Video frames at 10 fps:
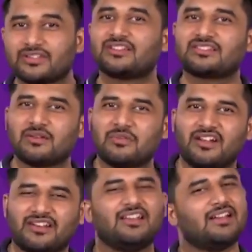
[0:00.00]
is the
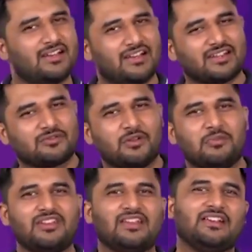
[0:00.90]
stability, less will
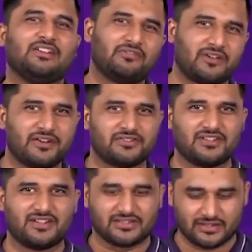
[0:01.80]
be the heat of
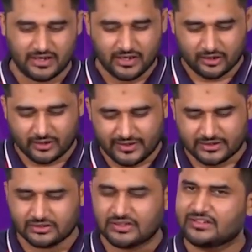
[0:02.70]
hydrogenation. All
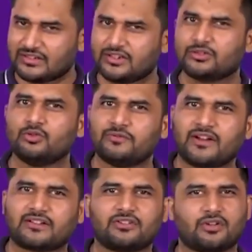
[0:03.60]
right, so these are the two
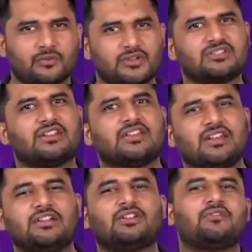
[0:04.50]
factors on which this
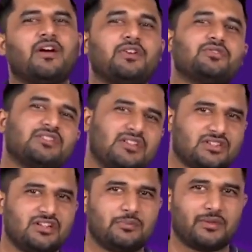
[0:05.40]
heat of
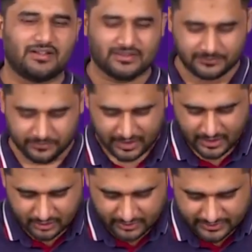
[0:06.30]
hydrogenation depends.
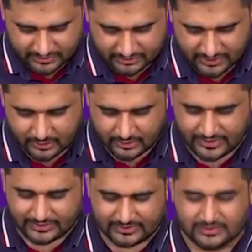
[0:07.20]
All right, so now
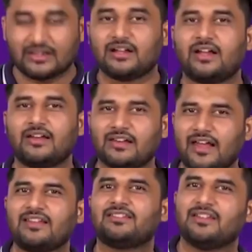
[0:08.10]
let us
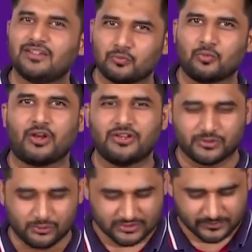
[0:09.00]
analyze these
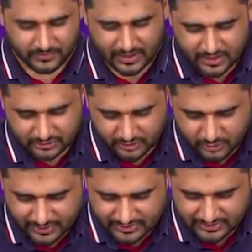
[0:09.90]
molecules. So now
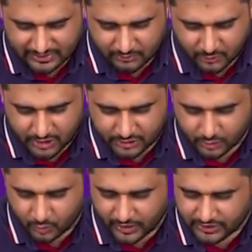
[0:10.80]
you can see in
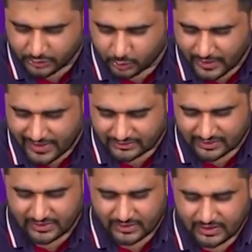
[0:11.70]
molecule 1, 2 and
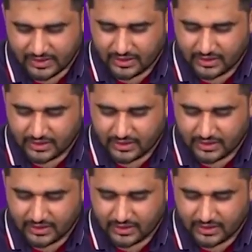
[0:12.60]
3,